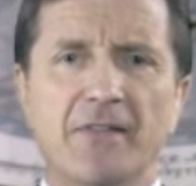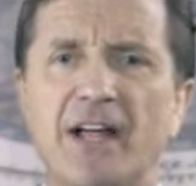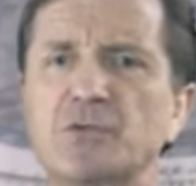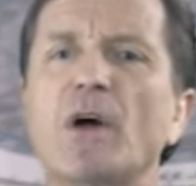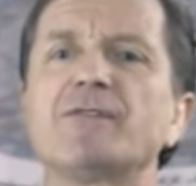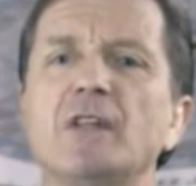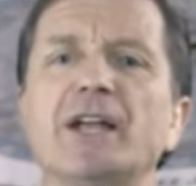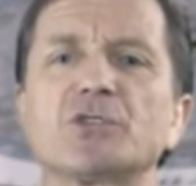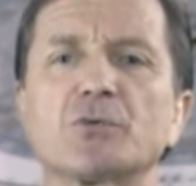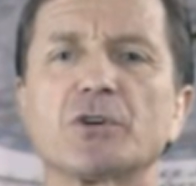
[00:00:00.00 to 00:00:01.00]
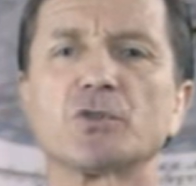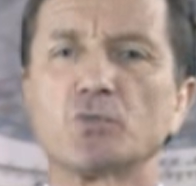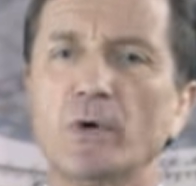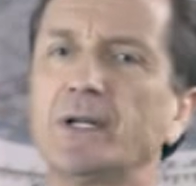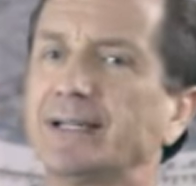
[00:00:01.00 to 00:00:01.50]
That's why flight
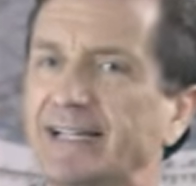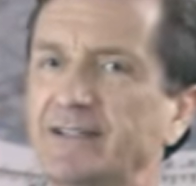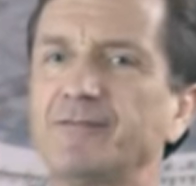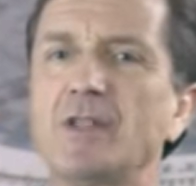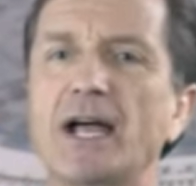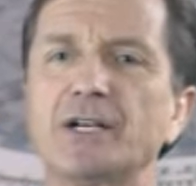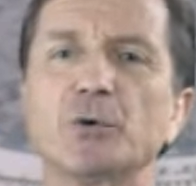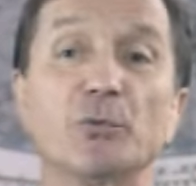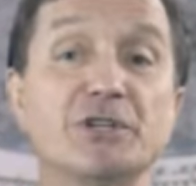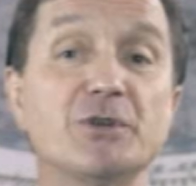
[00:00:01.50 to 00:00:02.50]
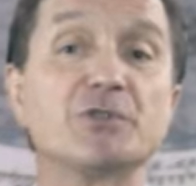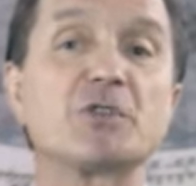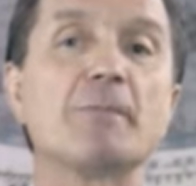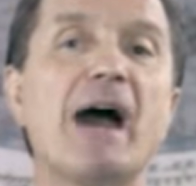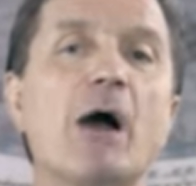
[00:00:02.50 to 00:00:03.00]
instructors will, in flight, reduce
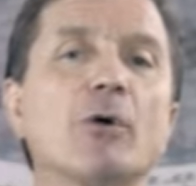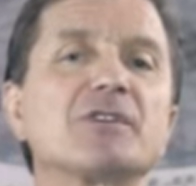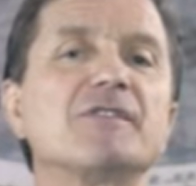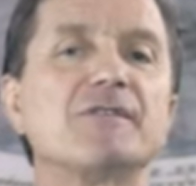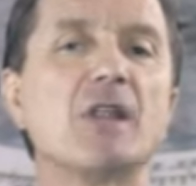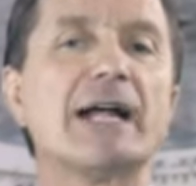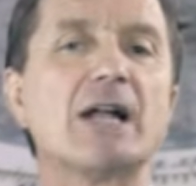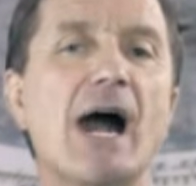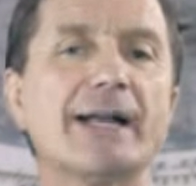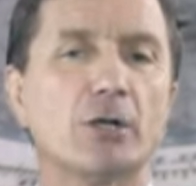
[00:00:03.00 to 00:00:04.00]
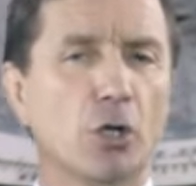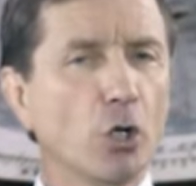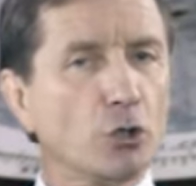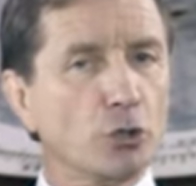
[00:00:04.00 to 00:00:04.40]
the power to flight idle,